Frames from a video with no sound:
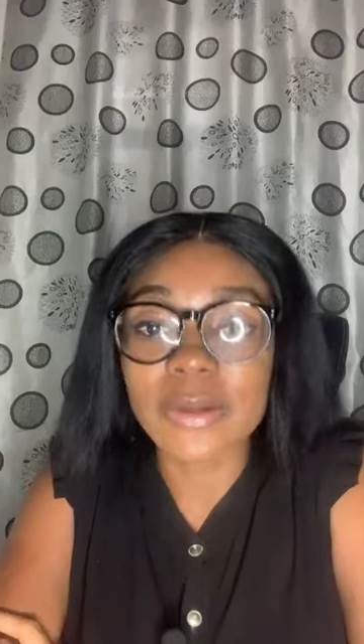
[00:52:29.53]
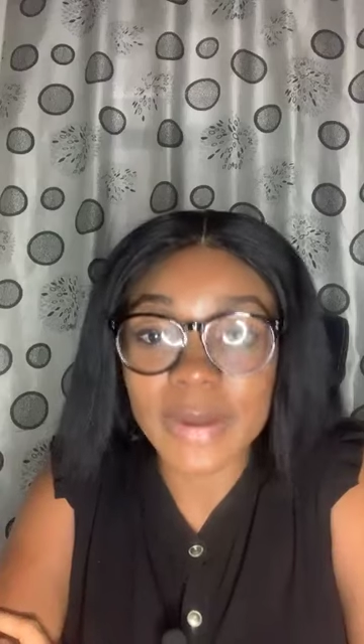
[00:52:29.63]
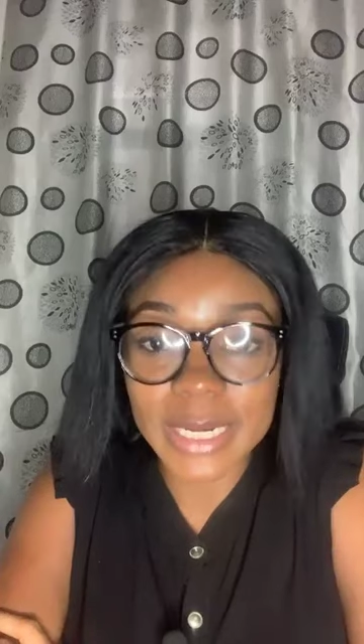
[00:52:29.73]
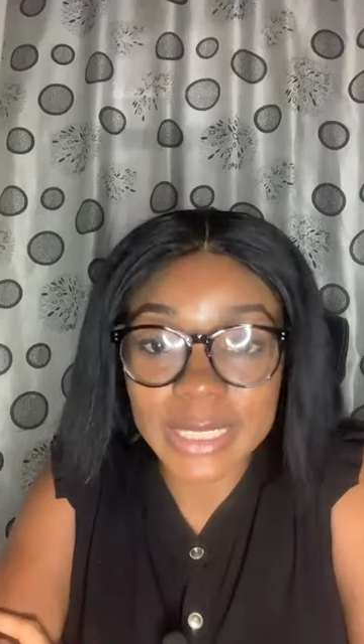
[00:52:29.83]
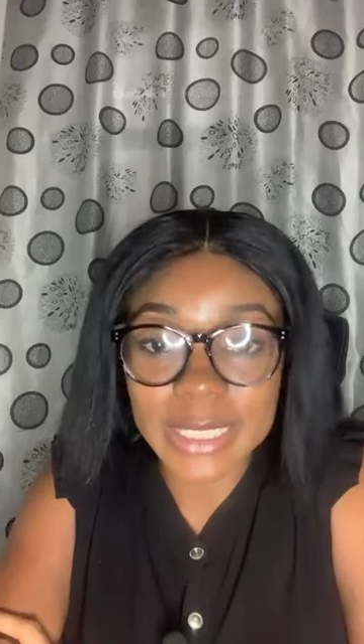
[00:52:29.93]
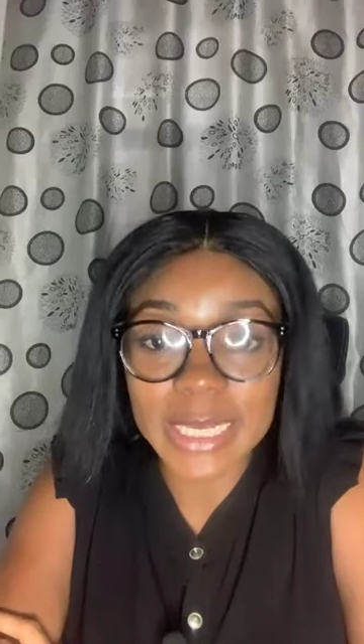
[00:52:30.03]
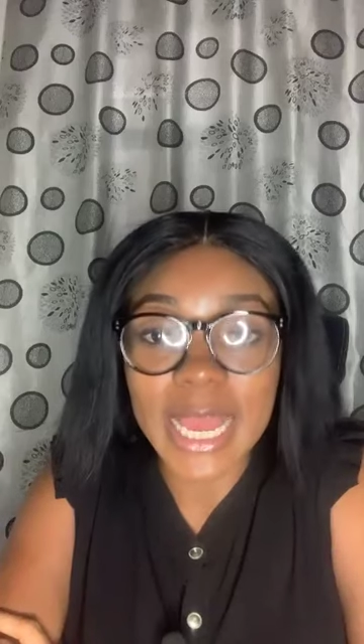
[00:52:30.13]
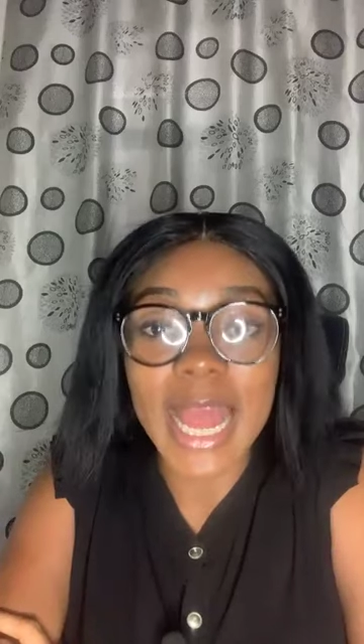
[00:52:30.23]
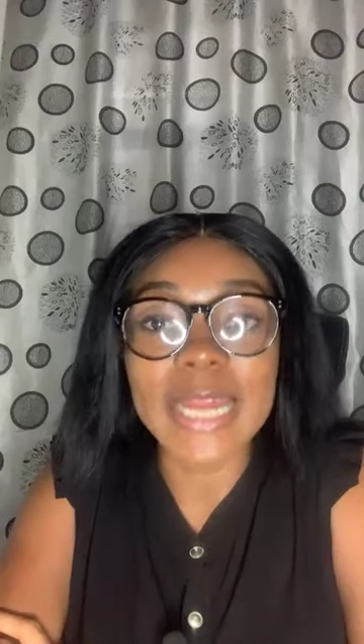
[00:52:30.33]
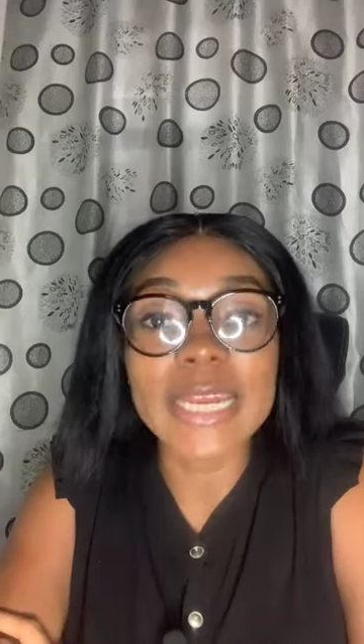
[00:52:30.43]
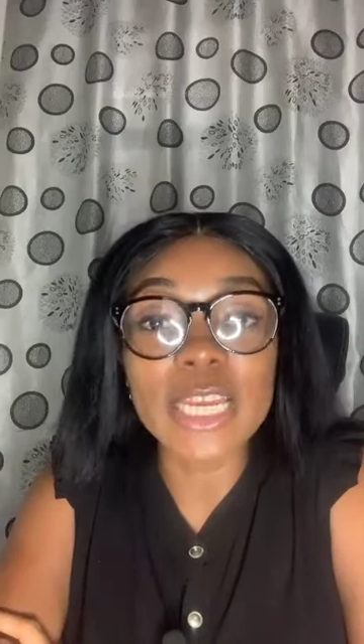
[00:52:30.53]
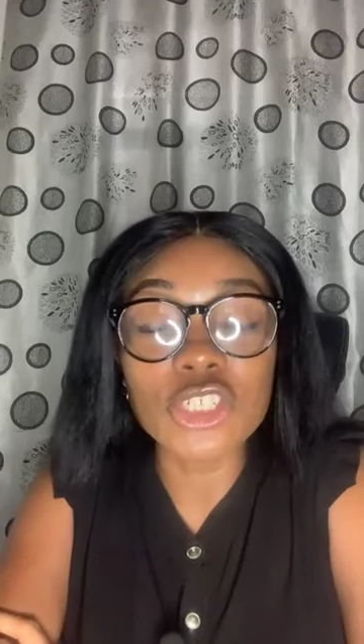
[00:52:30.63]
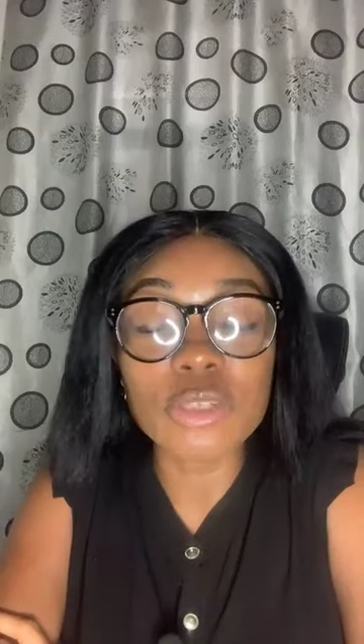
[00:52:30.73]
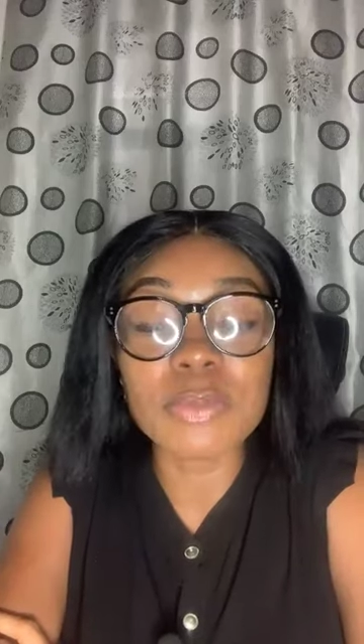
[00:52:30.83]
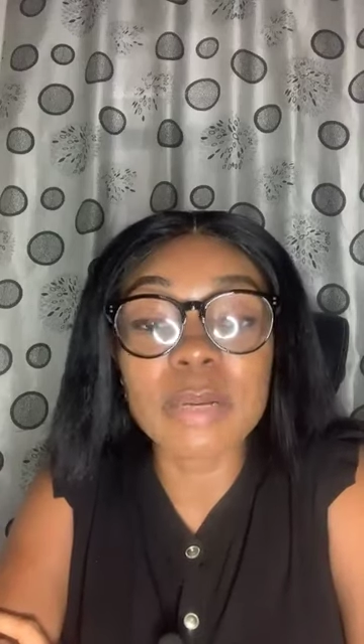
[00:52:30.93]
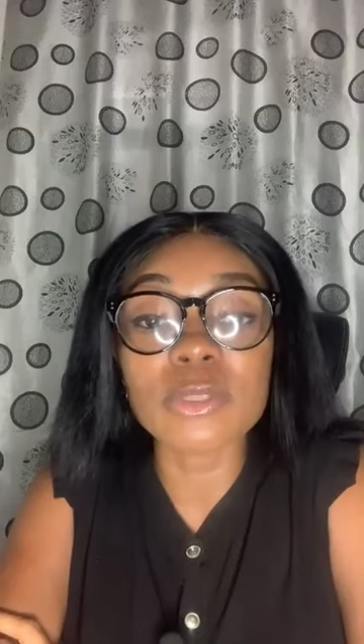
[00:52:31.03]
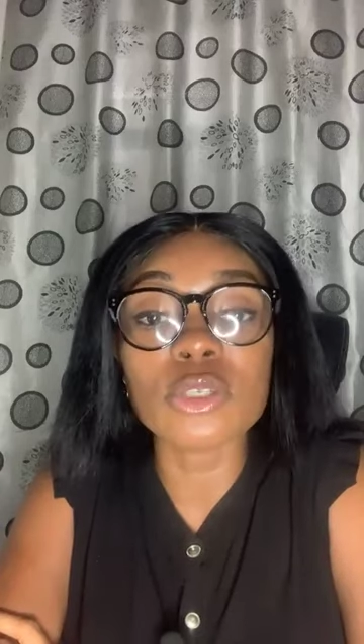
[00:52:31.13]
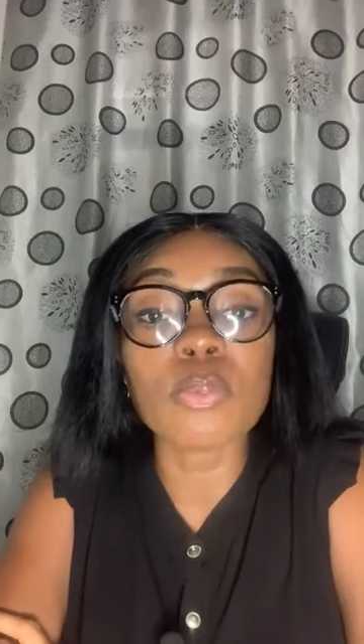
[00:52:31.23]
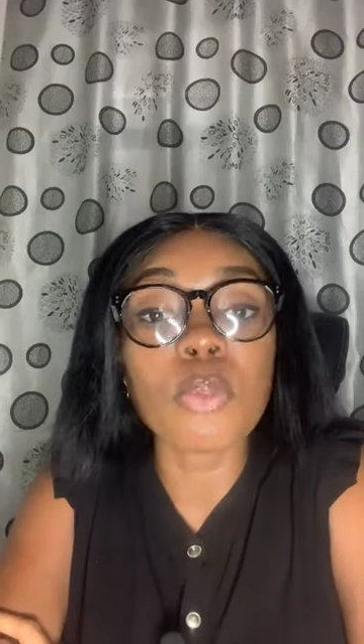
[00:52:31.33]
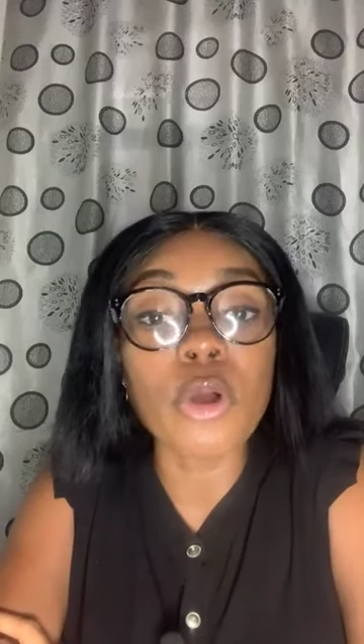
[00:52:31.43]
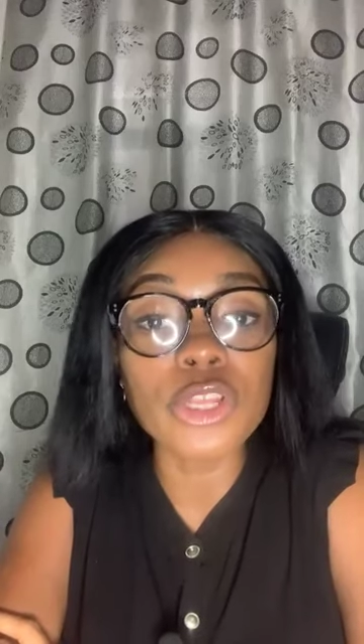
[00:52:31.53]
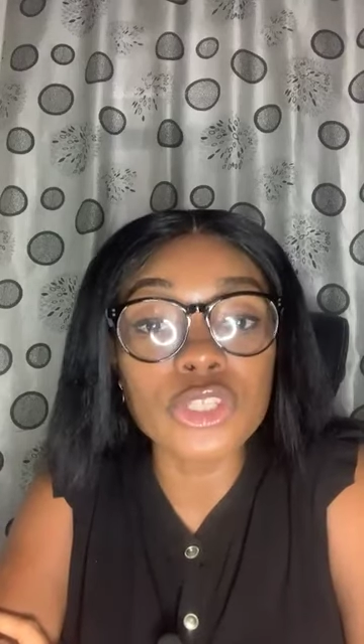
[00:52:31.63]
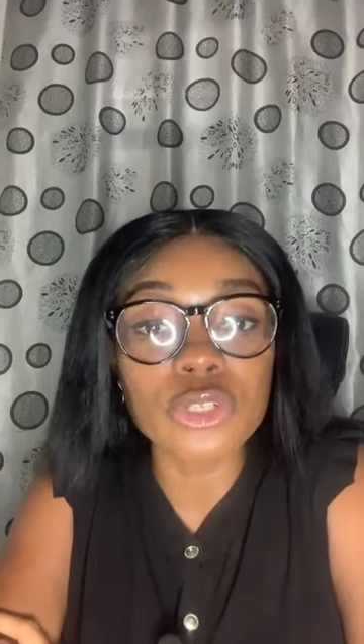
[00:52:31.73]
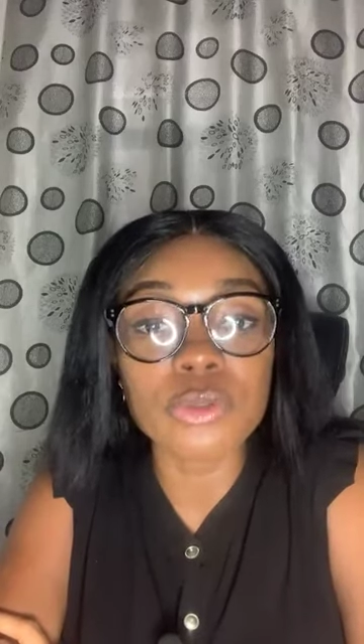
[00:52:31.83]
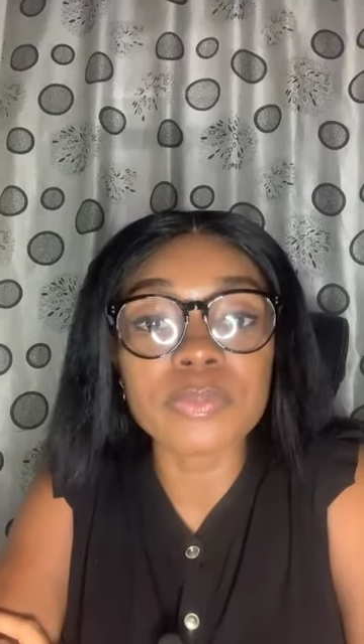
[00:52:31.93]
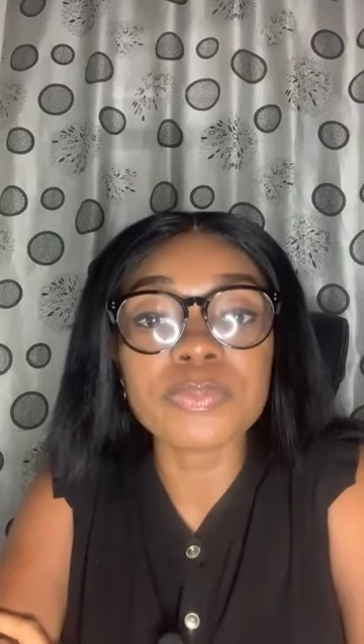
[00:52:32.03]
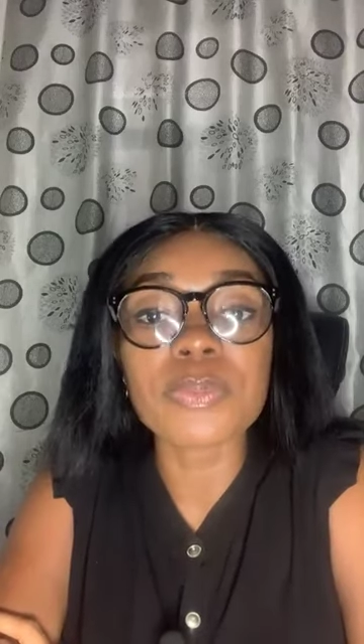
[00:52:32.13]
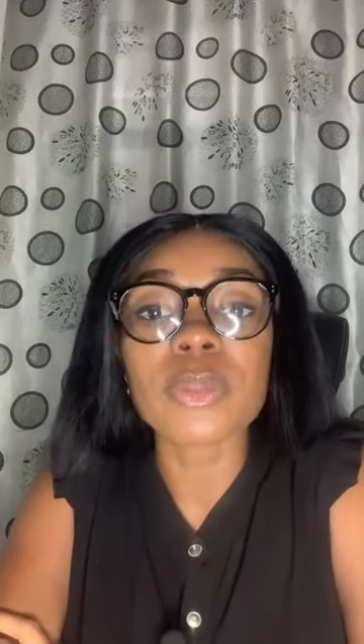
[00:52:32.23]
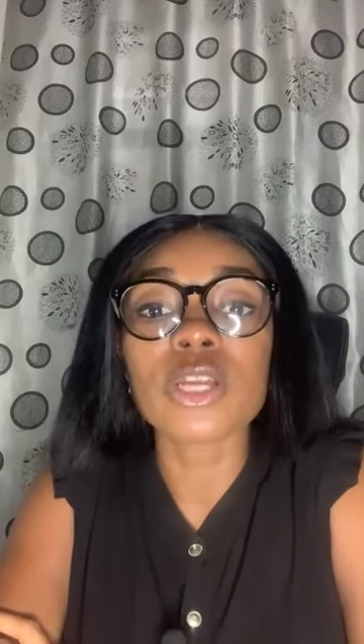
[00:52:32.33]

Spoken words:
directly, and they should be able to point you